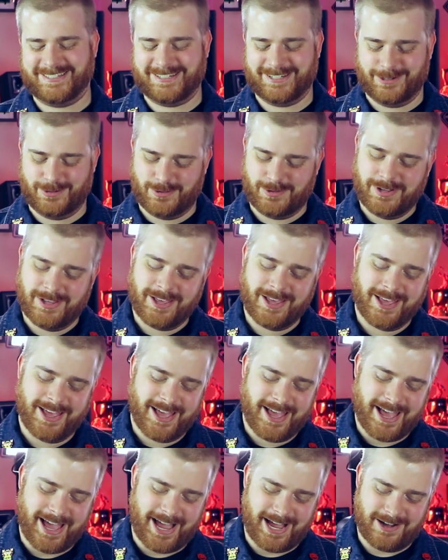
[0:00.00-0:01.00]
to
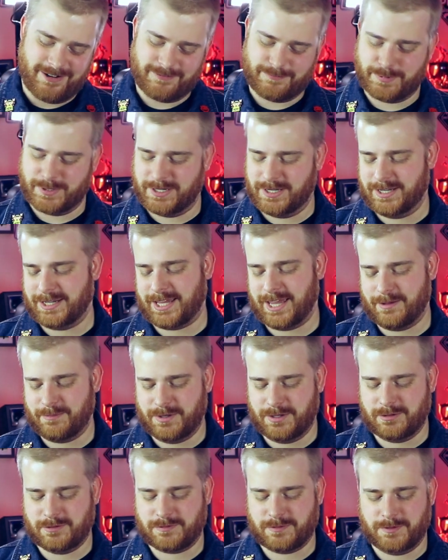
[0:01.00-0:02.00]
have, but it can
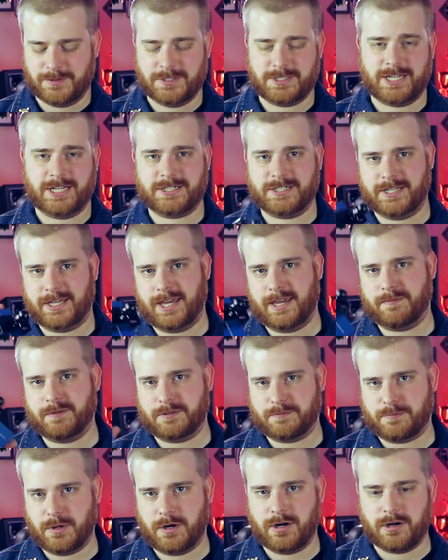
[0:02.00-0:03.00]
be useful. This actually came
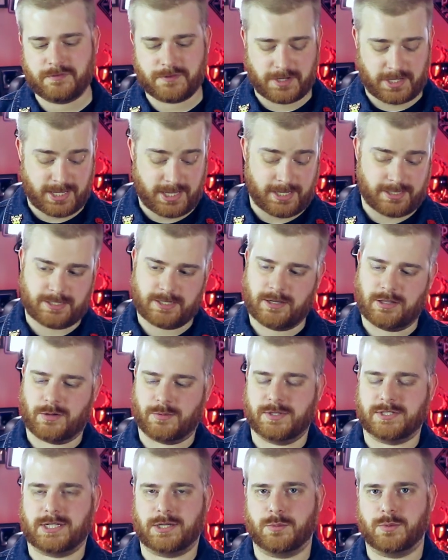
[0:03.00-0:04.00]
as part of a kit,
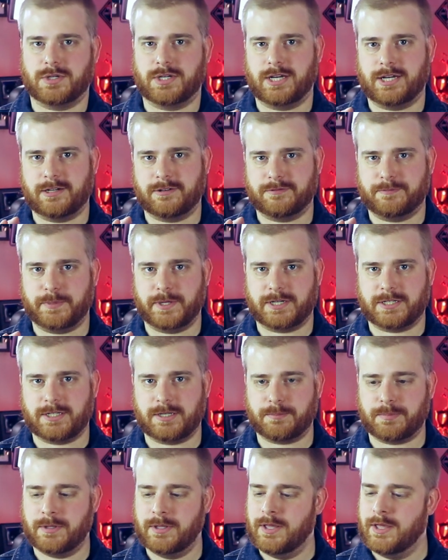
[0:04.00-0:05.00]
otherwise I would not have picked
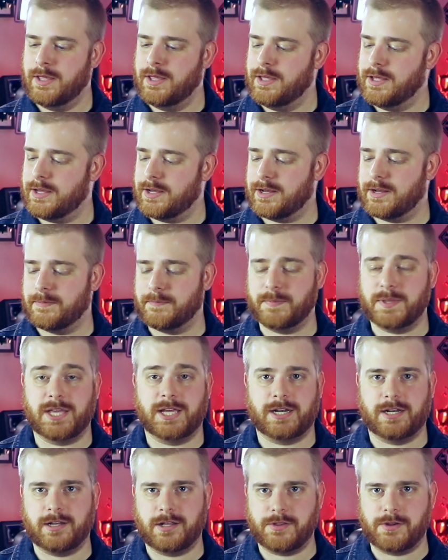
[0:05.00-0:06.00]
up
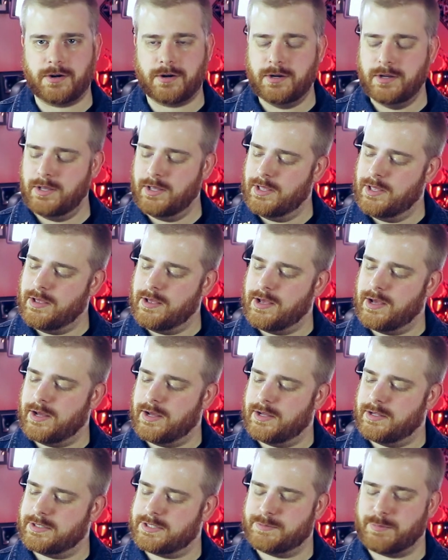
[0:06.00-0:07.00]
yet another
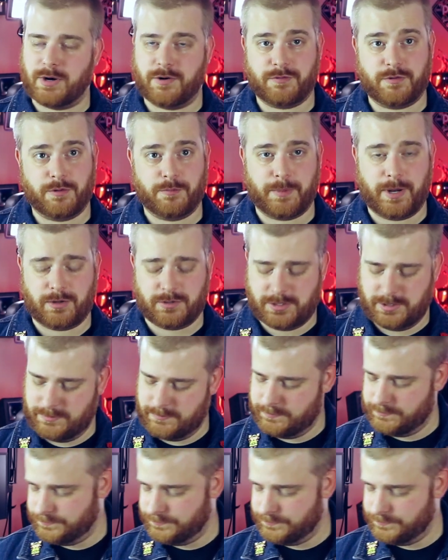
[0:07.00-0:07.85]
smartphone mount.